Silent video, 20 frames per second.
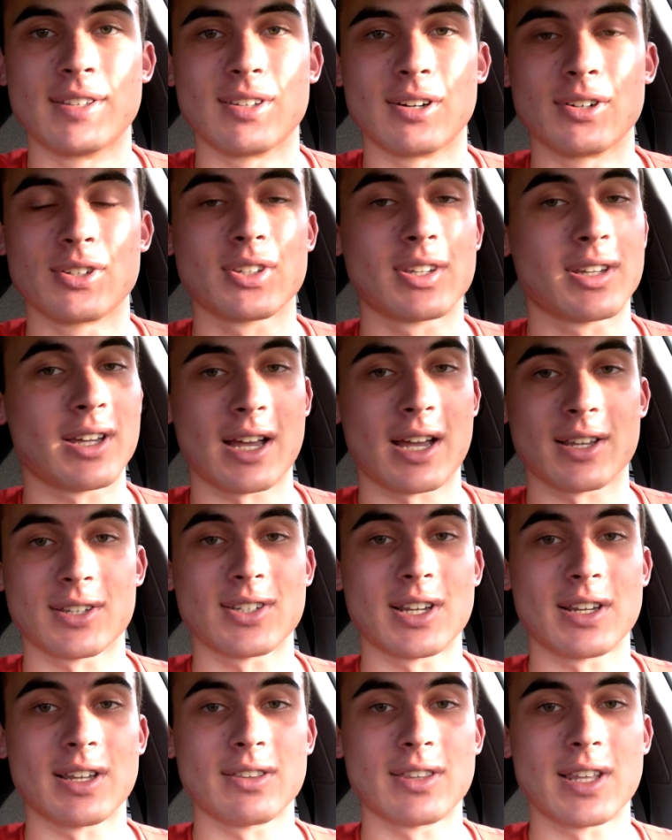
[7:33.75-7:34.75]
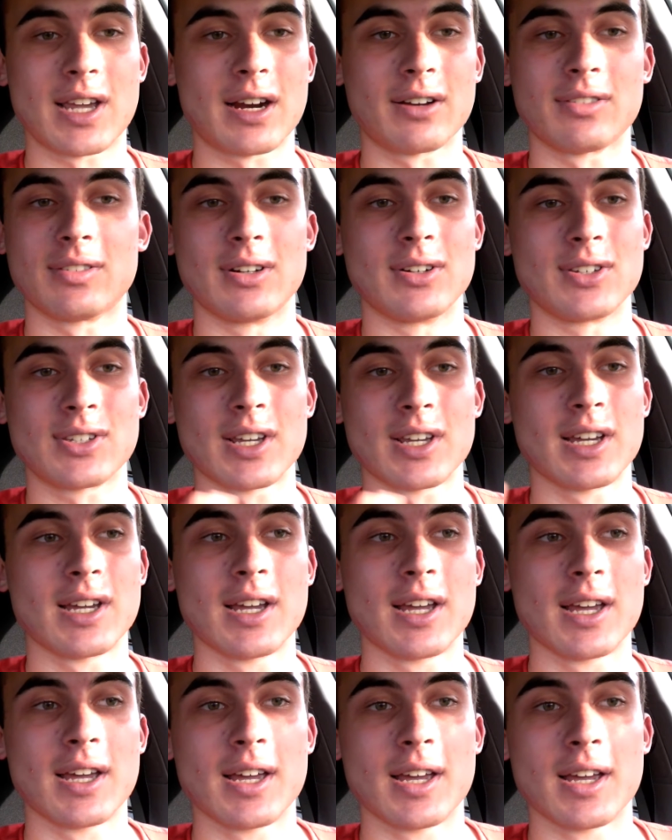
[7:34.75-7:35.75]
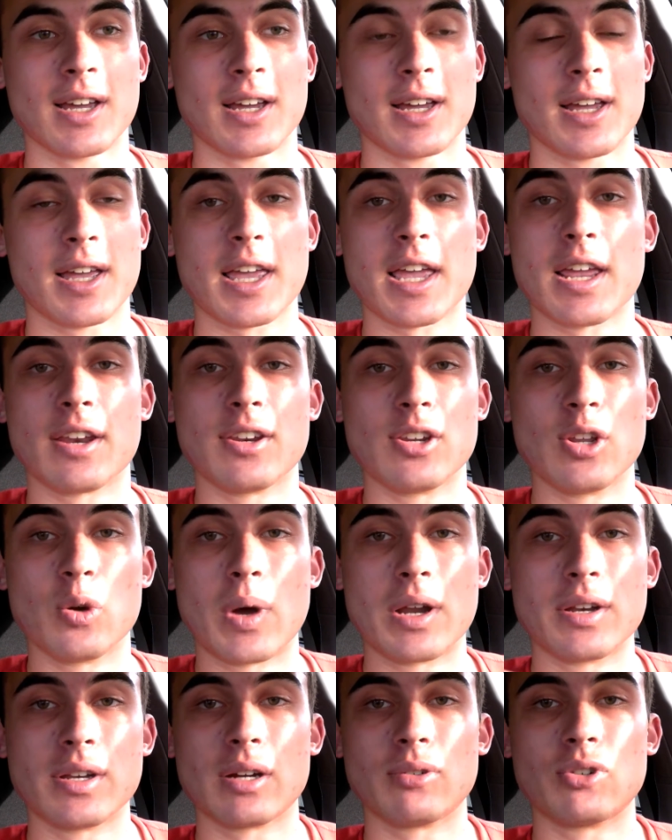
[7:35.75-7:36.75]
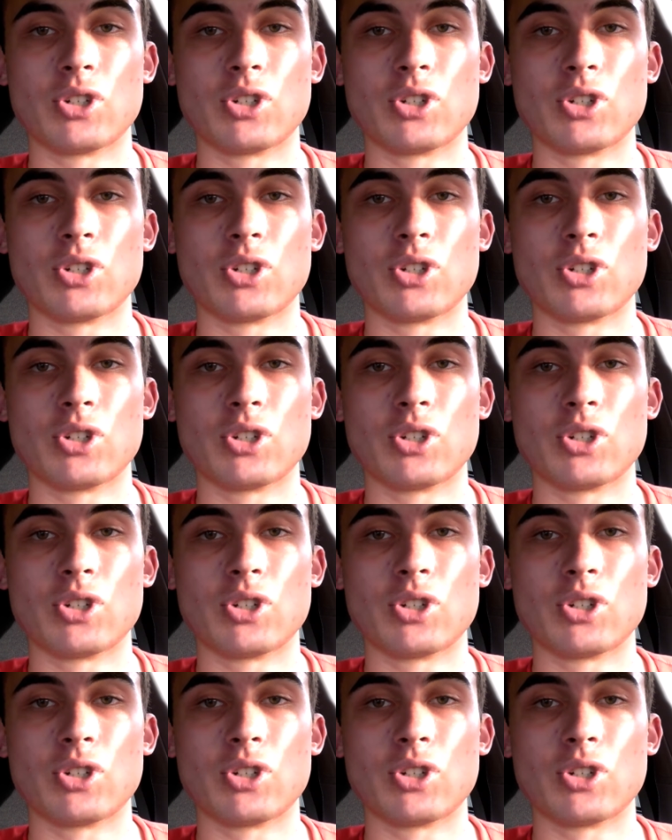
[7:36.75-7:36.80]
There's cussing in there and there's innuendo